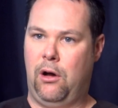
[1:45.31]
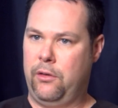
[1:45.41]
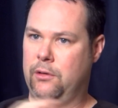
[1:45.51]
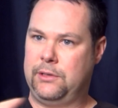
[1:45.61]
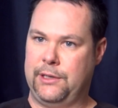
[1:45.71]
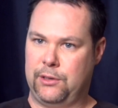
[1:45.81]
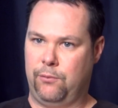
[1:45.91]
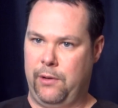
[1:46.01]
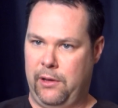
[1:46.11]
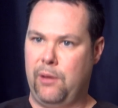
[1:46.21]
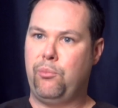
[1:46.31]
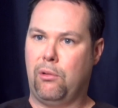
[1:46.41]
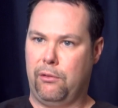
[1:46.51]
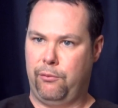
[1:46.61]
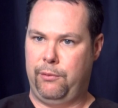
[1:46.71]
All those things are really
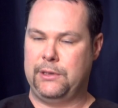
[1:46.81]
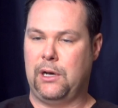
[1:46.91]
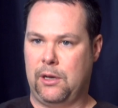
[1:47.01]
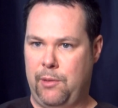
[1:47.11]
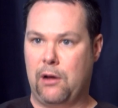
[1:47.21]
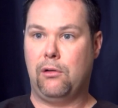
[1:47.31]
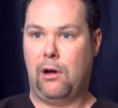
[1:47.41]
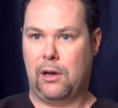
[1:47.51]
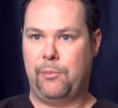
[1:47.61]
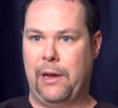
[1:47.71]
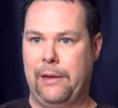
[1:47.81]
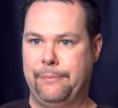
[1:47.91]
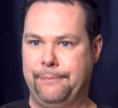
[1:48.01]
important when we talk about chronic pain.